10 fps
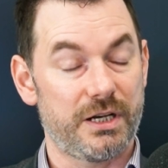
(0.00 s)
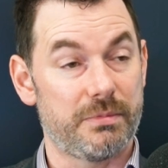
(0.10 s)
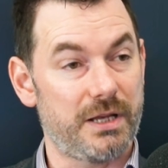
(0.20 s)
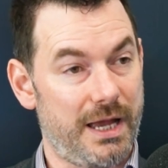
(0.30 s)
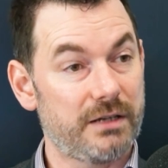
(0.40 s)
able
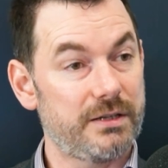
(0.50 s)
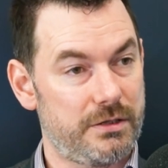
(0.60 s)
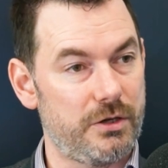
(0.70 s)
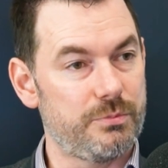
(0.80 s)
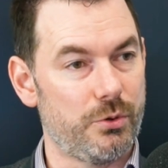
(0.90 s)
to access
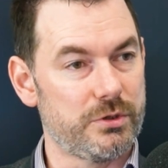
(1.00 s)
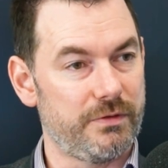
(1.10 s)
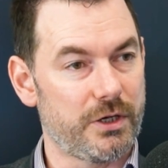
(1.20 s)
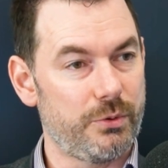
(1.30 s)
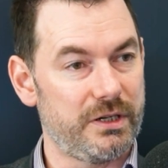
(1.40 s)
those pools of
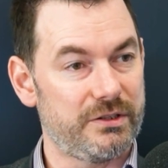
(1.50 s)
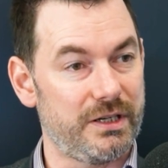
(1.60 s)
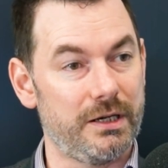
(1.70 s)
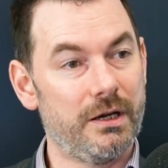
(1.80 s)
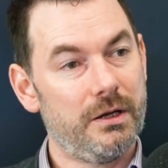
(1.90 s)

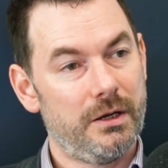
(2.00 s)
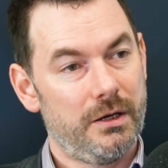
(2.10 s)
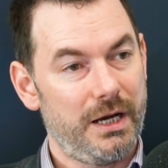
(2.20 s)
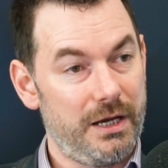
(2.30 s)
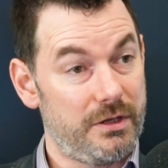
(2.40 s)
liquidity
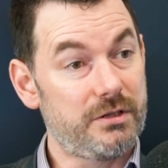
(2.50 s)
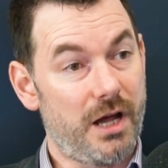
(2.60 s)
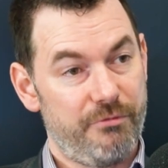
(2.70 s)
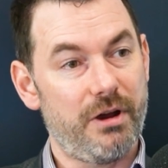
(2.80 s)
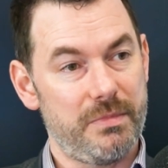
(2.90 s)
in the time
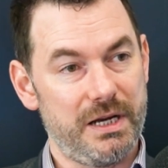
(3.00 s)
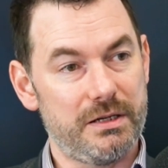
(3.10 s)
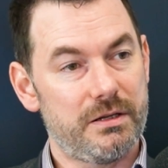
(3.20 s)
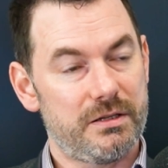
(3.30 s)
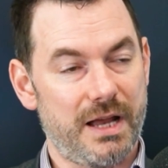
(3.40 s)
frame
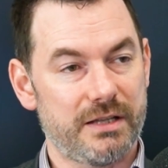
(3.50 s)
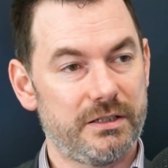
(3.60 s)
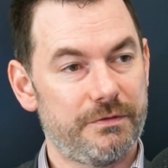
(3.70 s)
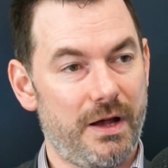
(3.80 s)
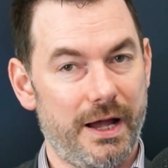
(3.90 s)
needed to
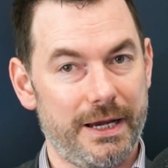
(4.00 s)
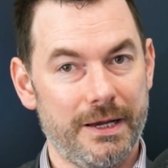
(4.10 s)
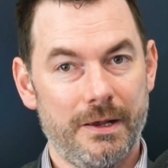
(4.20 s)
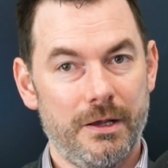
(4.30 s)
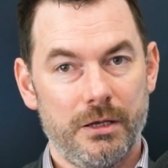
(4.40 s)
satisfy
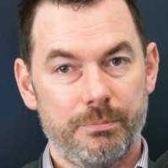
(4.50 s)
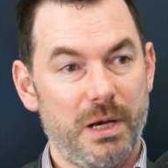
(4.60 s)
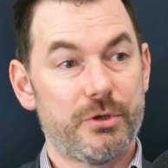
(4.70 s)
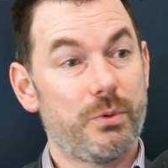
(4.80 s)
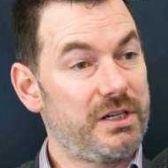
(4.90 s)

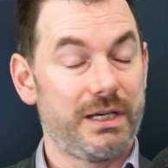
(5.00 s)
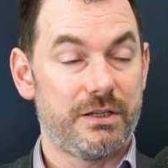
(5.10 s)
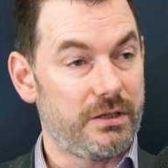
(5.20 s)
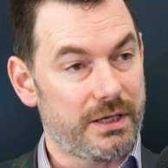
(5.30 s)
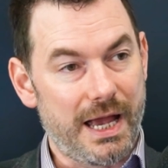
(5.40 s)
people switching
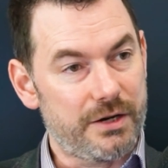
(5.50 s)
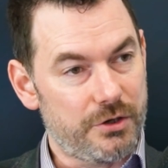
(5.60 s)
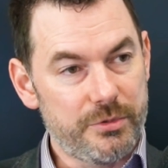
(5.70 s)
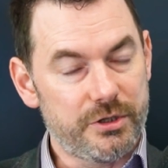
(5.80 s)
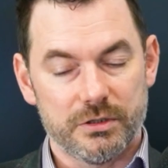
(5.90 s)
into the cash
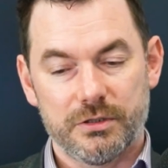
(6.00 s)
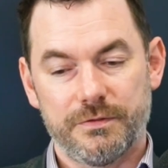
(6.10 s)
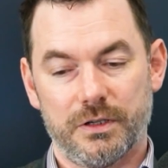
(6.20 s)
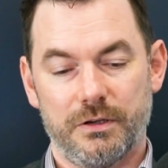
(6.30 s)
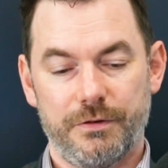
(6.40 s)
options,
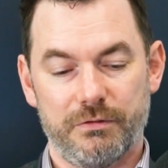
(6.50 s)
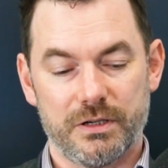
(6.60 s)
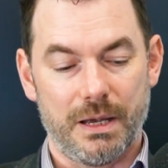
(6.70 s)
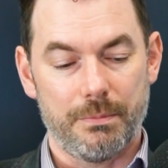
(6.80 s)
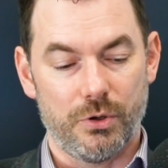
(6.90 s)
for
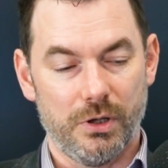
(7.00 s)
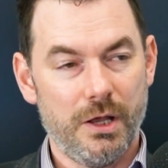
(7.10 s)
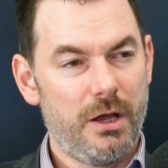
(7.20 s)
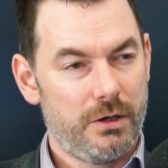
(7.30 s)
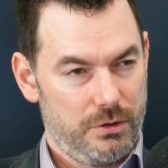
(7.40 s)
example,
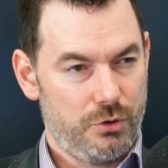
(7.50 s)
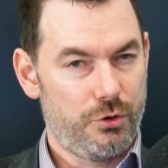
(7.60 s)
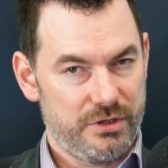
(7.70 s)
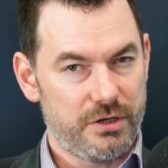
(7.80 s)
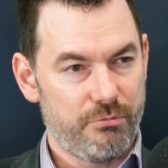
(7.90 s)

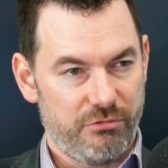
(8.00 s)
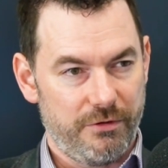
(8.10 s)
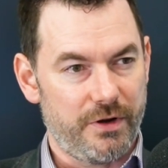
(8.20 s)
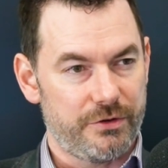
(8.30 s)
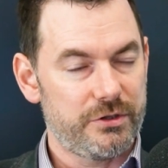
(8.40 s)
caused a number of
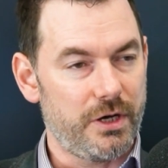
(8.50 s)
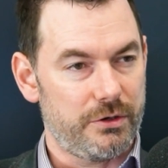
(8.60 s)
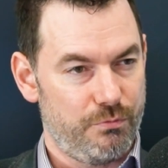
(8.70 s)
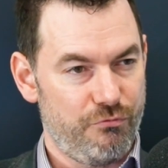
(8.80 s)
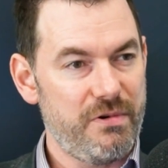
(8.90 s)
funds
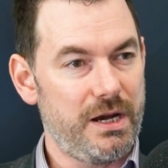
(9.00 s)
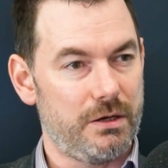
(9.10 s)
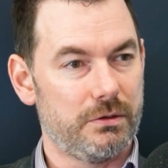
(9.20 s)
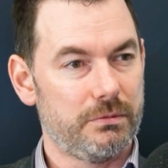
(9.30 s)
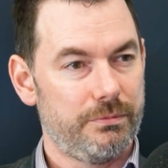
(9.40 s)
some
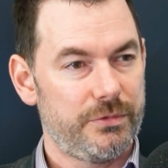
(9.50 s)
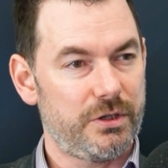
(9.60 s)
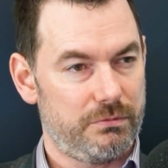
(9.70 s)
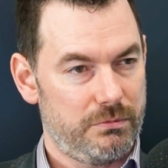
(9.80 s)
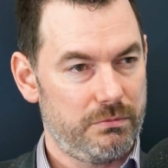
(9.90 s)
real sort
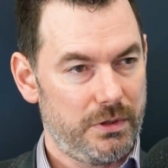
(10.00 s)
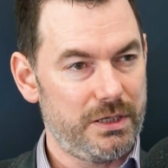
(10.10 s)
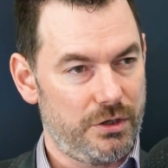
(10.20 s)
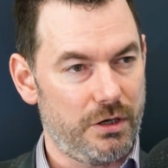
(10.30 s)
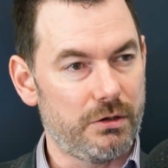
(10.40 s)
of
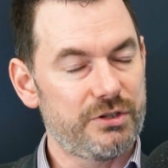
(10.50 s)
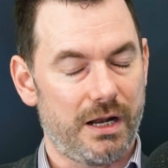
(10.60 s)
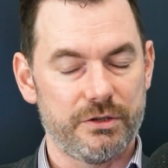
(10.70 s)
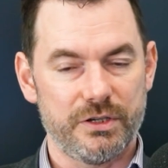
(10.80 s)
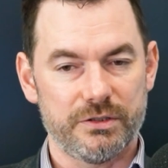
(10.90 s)
internal
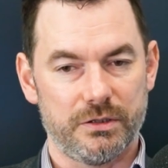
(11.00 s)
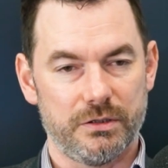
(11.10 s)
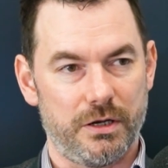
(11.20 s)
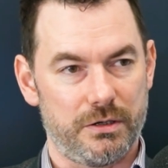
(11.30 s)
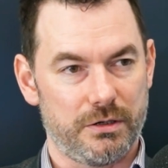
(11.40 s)
challenges
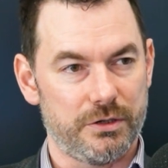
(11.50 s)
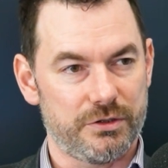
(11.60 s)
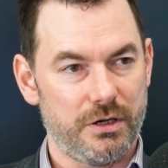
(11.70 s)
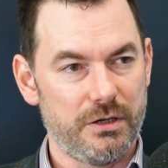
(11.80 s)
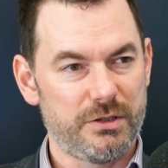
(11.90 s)
and
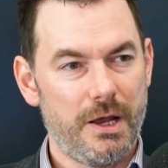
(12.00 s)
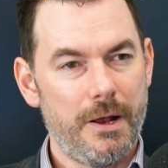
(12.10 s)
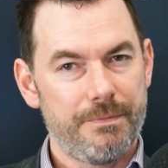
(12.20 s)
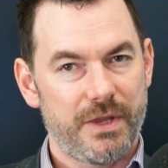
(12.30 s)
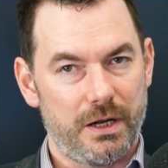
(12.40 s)
concerns.
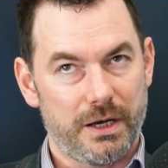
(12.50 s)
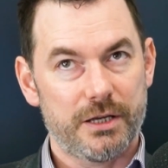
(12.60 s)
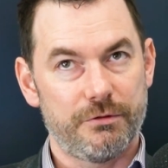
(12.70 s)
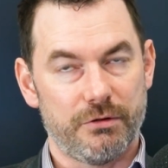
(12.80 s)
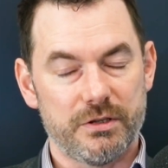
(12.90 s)
And I guess
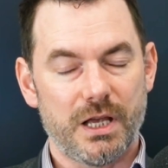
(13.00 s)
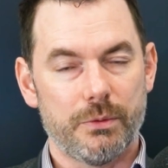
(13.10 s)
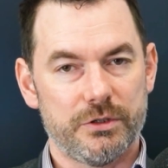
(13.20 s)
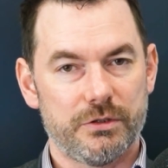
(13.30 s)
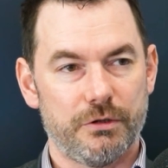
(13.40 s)
for us, that
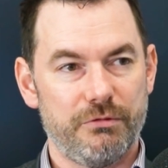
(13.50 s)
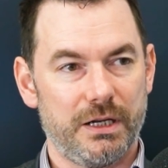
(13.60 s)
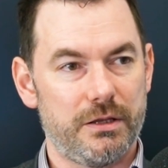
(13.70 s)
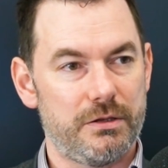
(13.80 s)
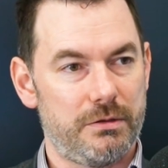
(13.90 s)
was sort of really
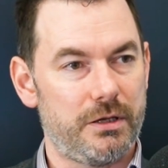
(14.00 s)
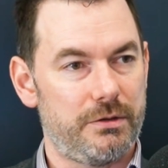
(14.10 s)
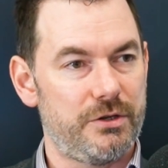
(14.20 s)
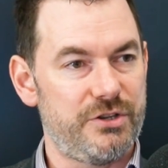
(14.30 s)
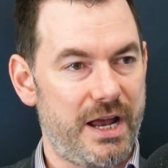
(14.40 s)

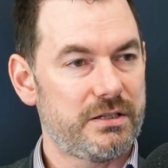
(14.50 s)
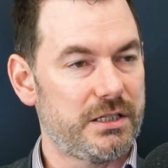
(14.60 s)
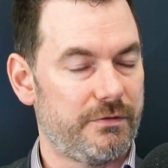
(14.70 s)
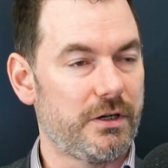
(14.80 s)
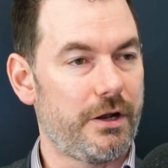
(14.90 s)
the genesis
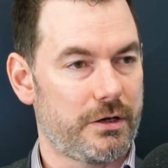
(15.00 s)
of a lot of the